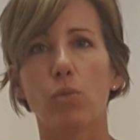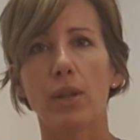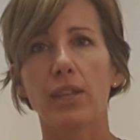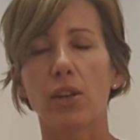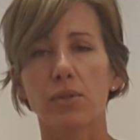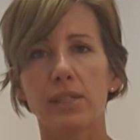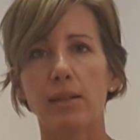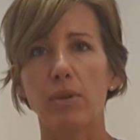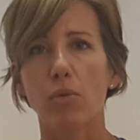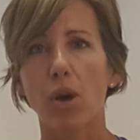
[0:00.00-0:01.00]
one, they don't see
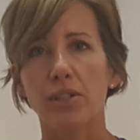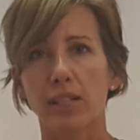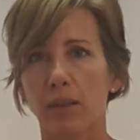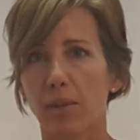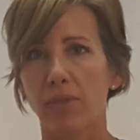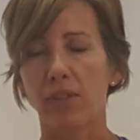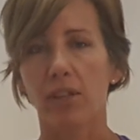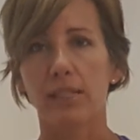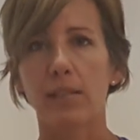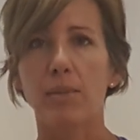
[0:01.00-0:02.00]
me watching them and feel
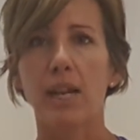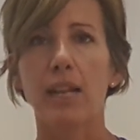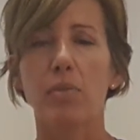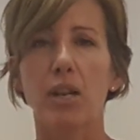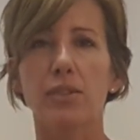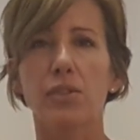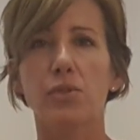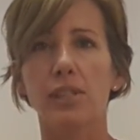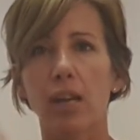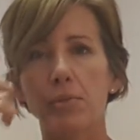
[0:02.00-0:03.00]
intimidated, but also
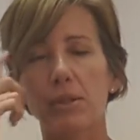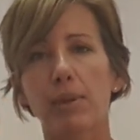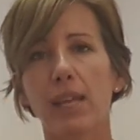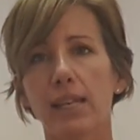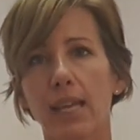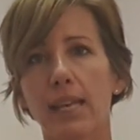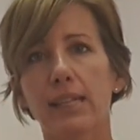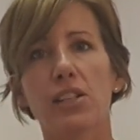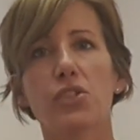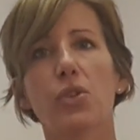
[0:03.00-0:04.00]
just helps them, again,
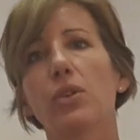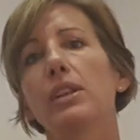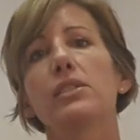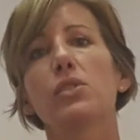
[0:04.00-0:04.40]
connect internally.